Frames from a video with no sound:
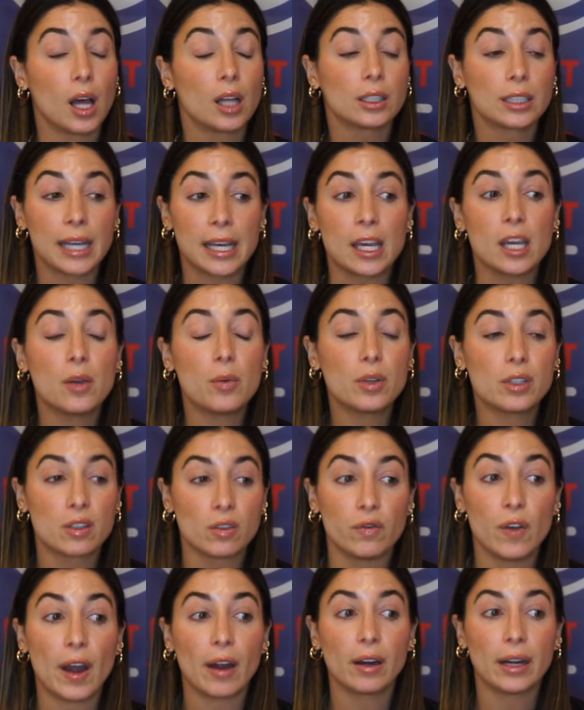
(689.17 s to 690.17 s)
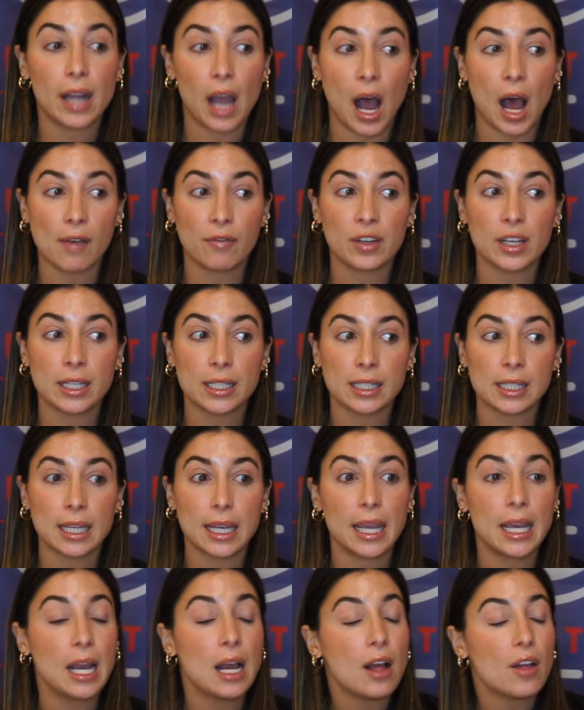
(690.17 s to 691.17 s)
Like, he was very
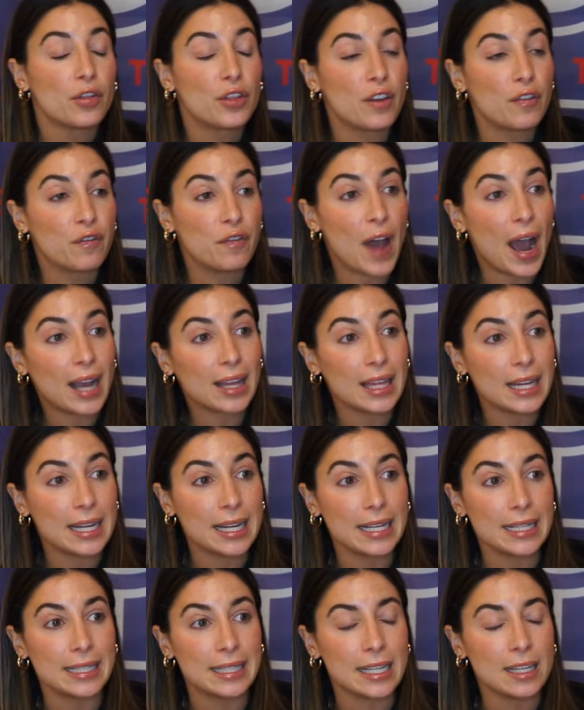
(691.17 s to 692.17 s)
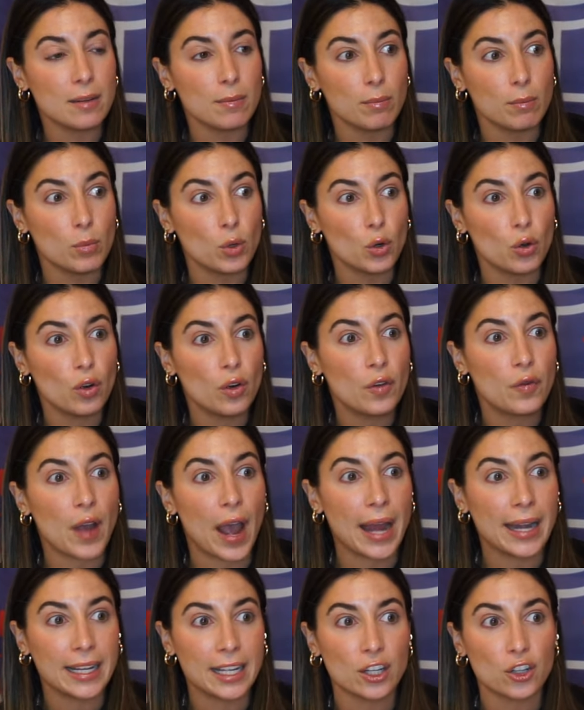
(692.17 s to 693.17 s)
obviously, the fact that he didn't move
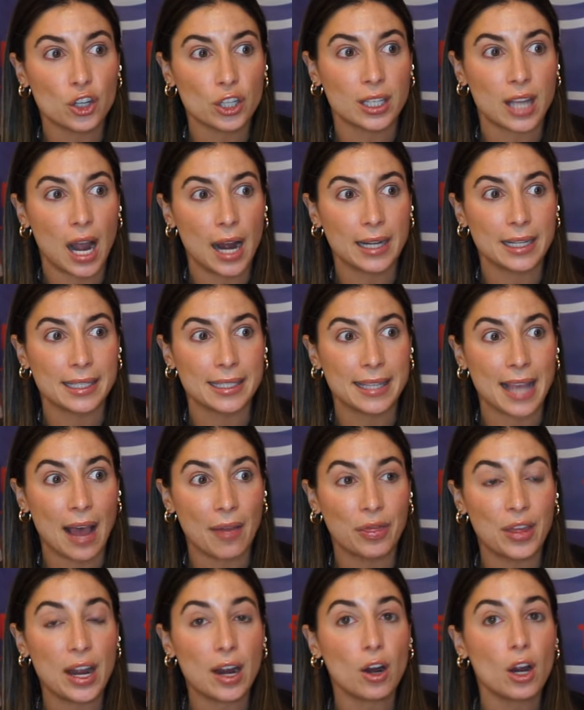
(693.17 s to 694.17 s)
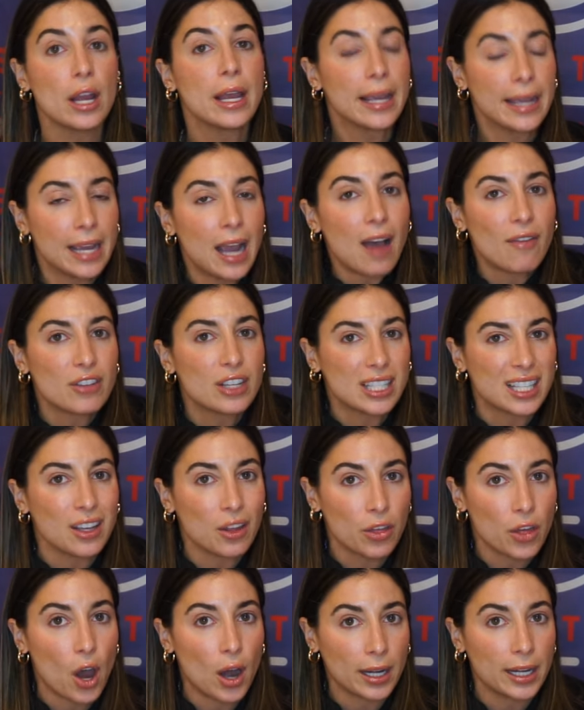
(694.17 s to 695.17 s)
and he just kind of sat there, he obviously
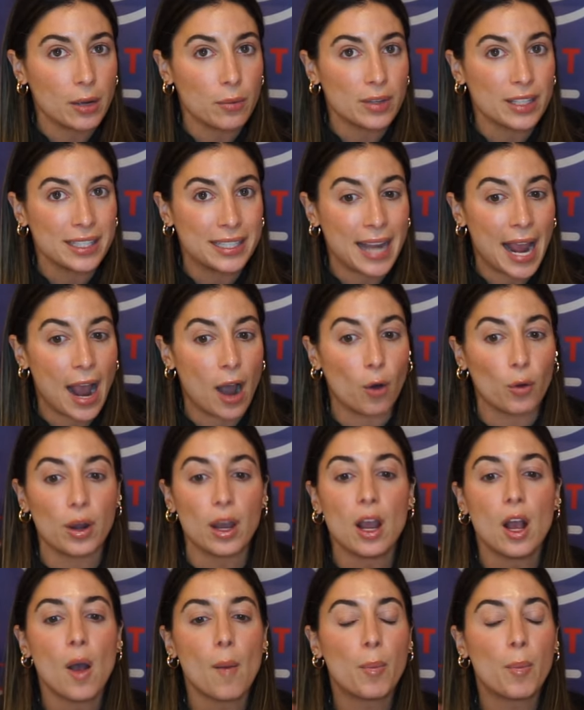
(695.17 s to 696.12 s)
thought he was down.